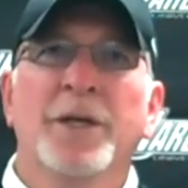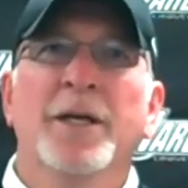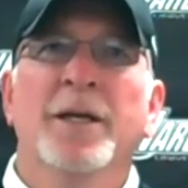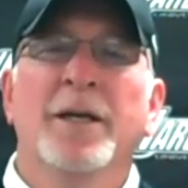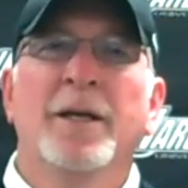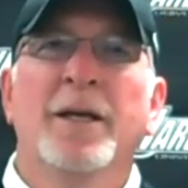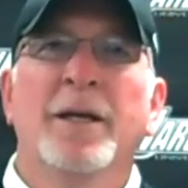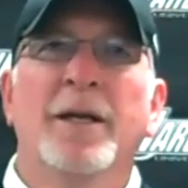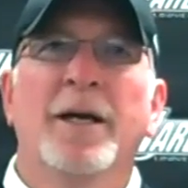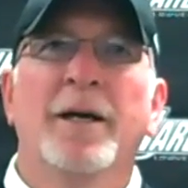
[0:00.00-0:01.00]
we did,
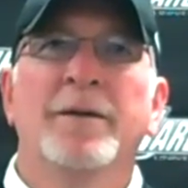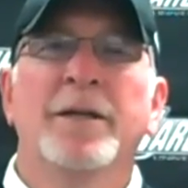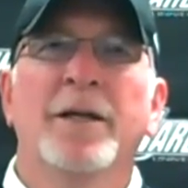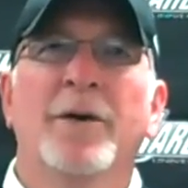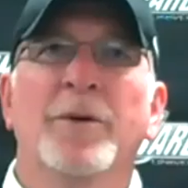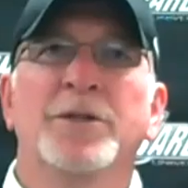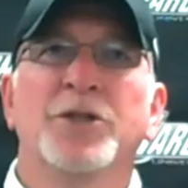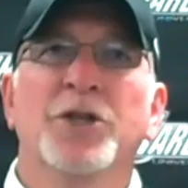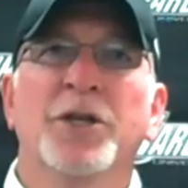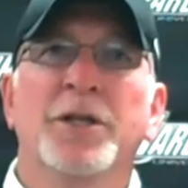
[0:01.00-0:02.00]
and uh, you know
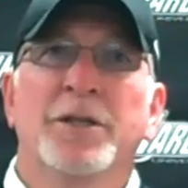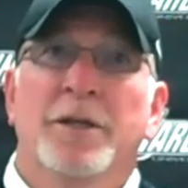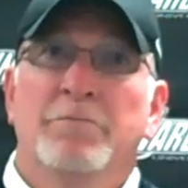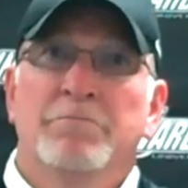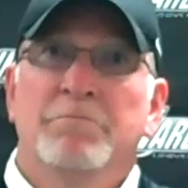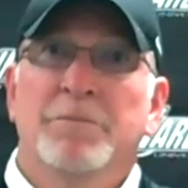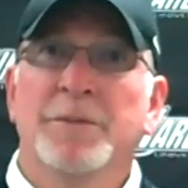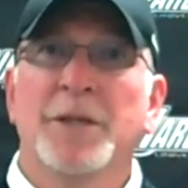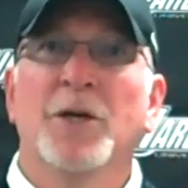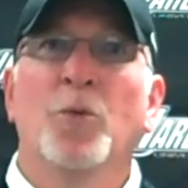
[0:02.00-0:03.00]
it's good to
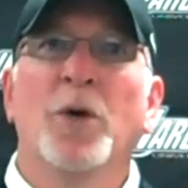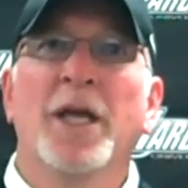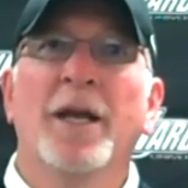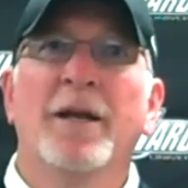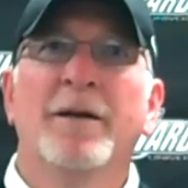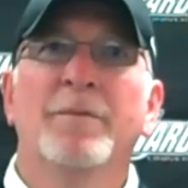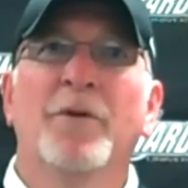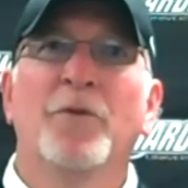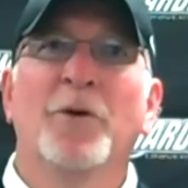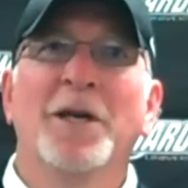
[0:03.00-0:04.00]
get a win
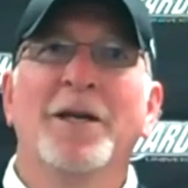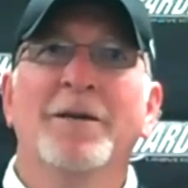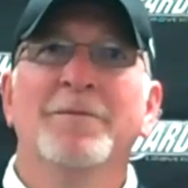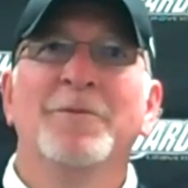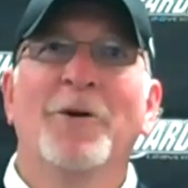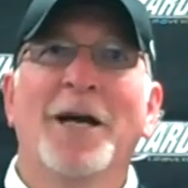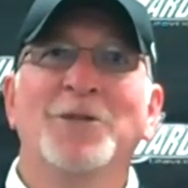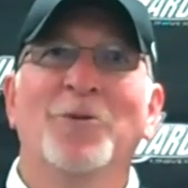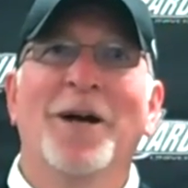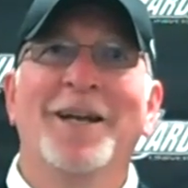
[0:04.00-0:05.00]
before he
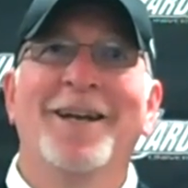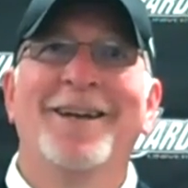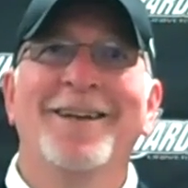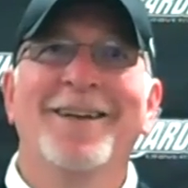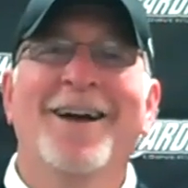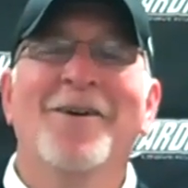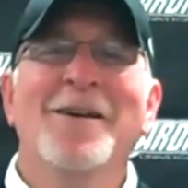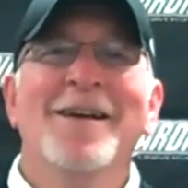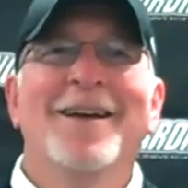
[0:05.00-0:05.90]
graduated, you know.